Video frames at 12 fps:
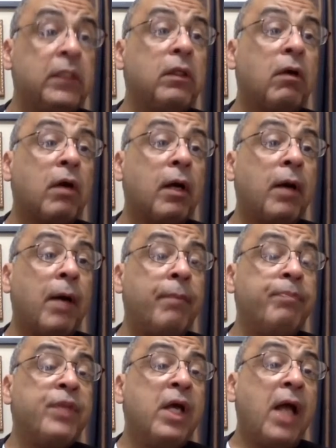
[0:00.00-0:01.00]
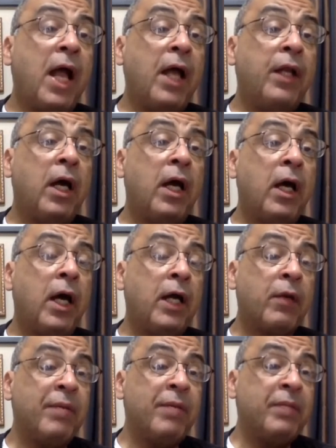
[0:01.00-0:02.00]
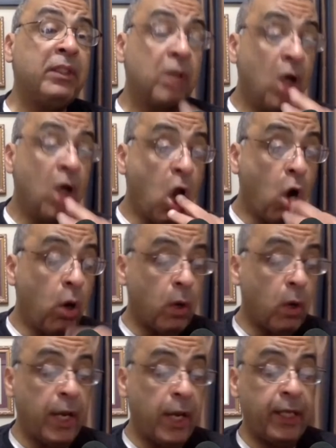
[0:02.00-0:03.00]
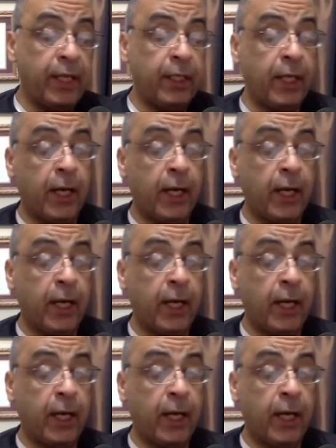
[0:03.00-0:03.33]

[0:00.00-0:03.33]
deal or an agreement, or